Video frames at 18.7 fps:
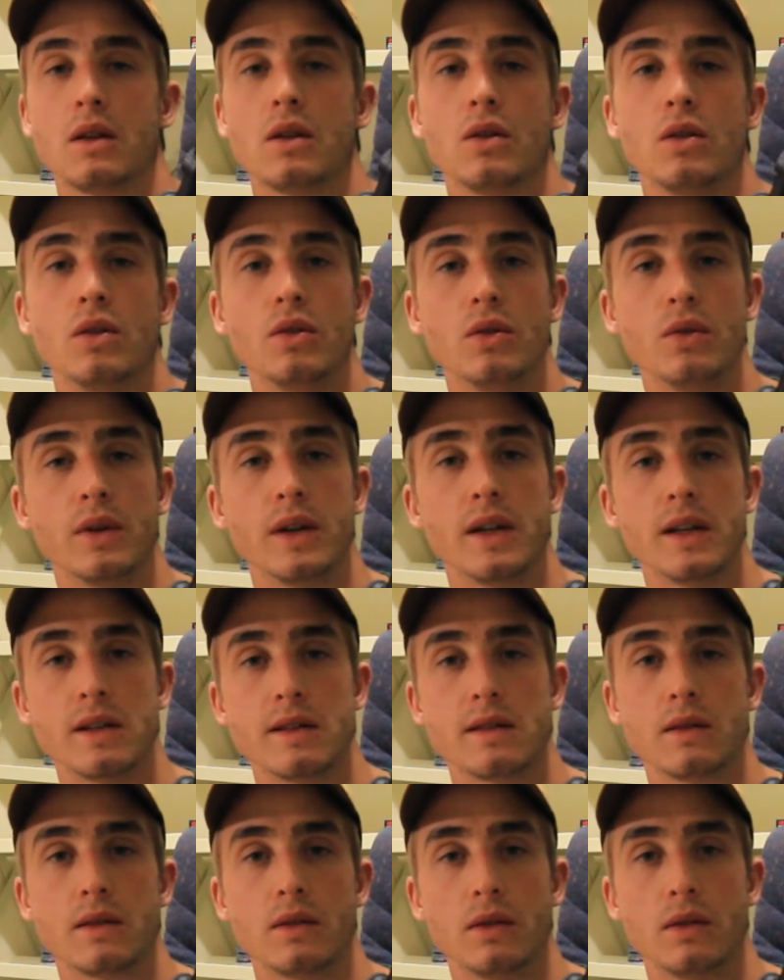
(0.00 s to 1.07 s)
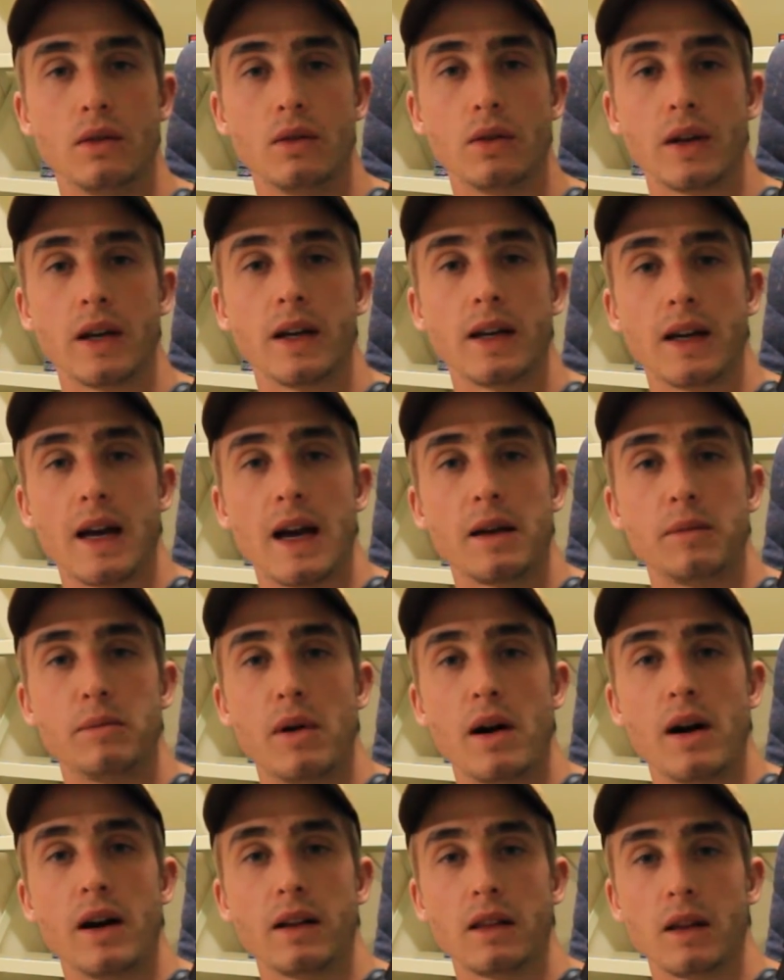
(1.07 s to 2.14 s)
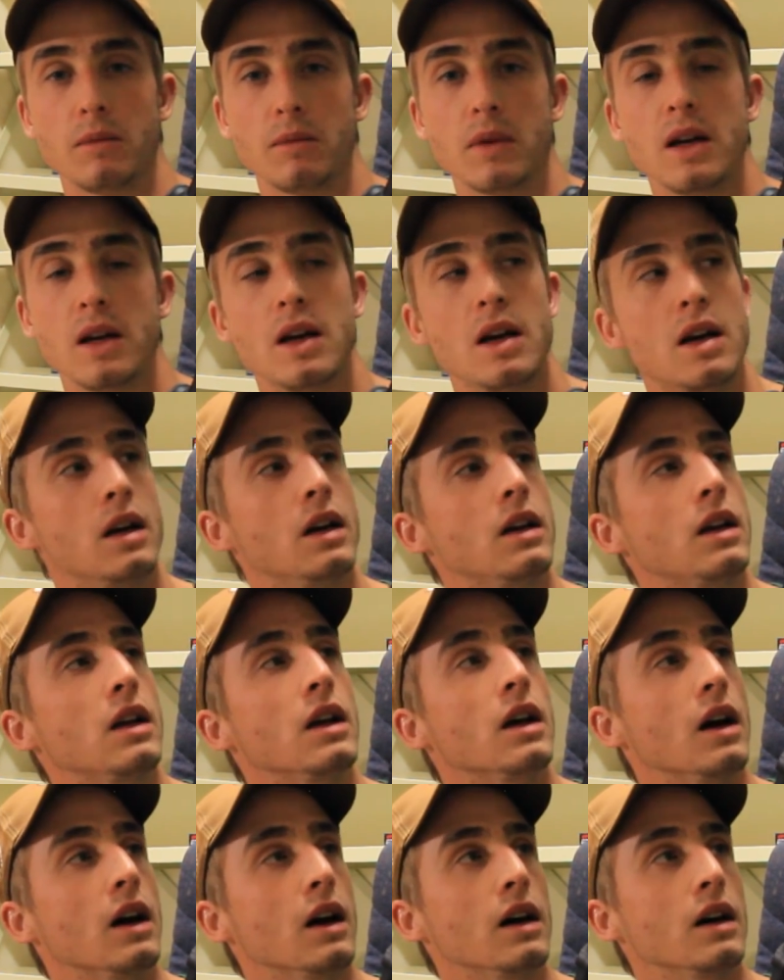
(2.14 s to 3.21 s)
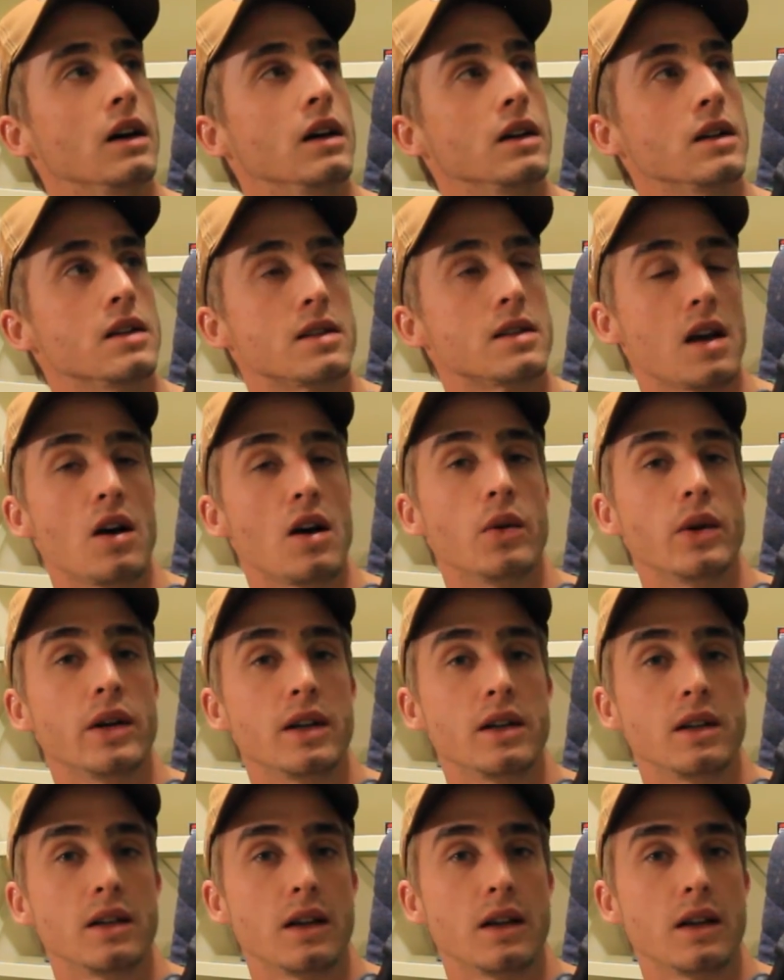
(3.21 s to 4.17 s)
who is looking at buying them. Sauer